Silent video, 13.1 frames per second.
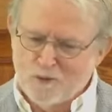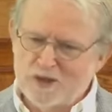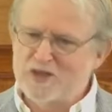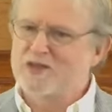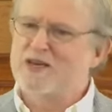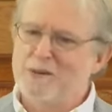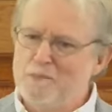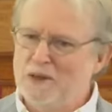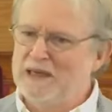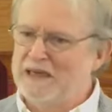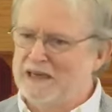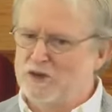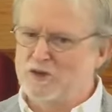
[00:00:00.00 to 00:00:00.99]
What's
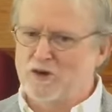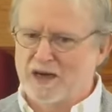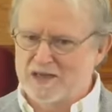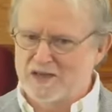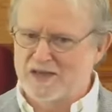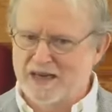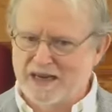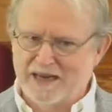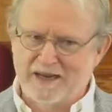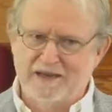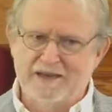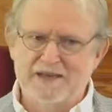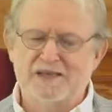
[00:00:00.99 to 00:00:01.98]
doubly interesting
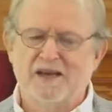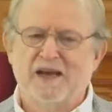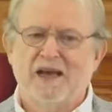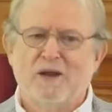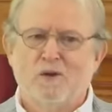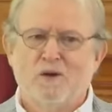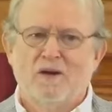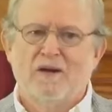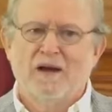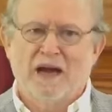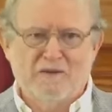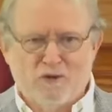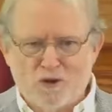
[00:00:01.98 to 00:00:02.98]
is
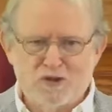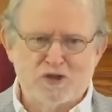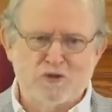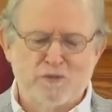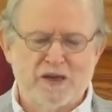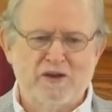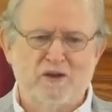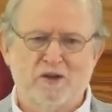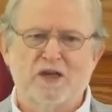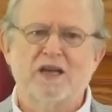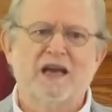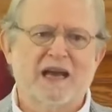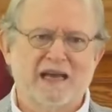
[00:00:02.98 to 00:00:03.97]
I've also been
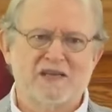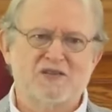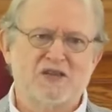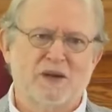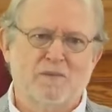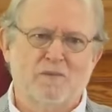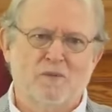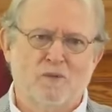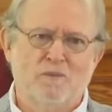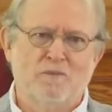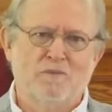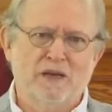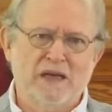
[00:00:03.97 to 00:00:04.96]
looking at some
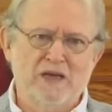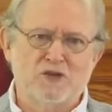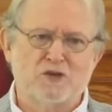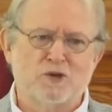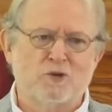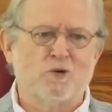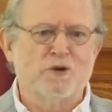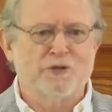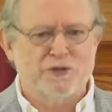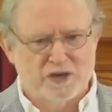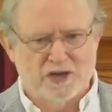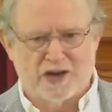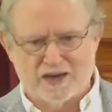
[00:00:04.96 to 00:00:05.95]
Eastern
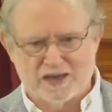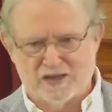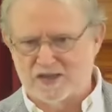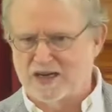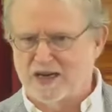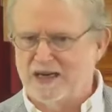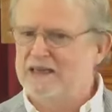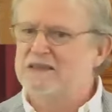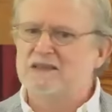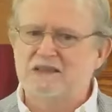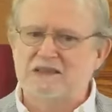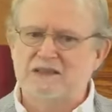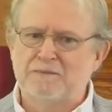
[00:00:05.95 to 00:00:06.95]
Orthodox
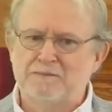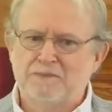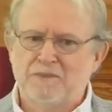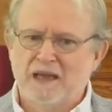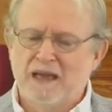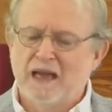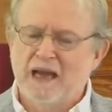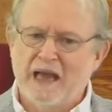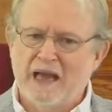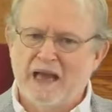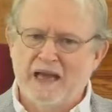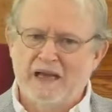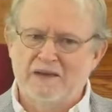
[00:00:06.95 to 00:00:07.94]
sites,
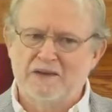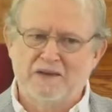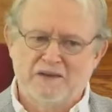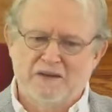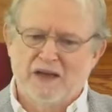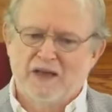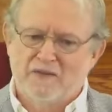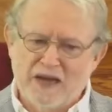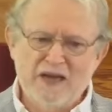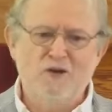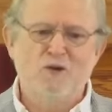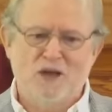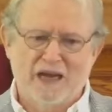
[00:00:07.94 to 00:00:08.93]
and
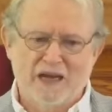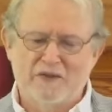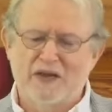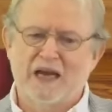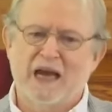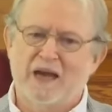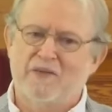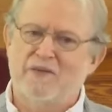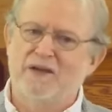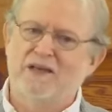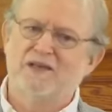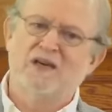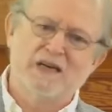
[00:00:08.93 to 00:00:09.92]
they don't like the
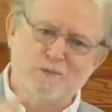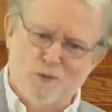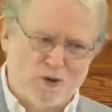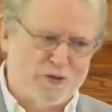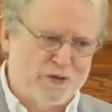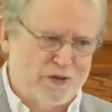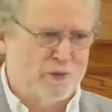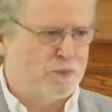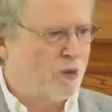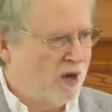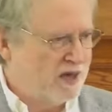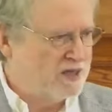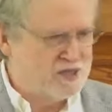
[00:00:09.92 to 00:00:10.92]
Catholics any more than the
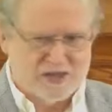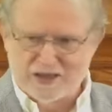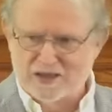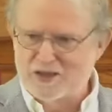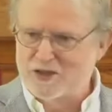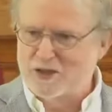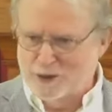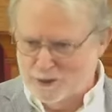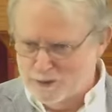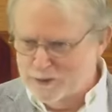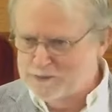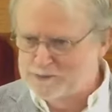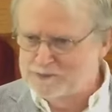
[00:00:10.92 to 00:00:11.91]
Protestants
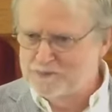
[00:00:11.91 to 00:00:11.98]
do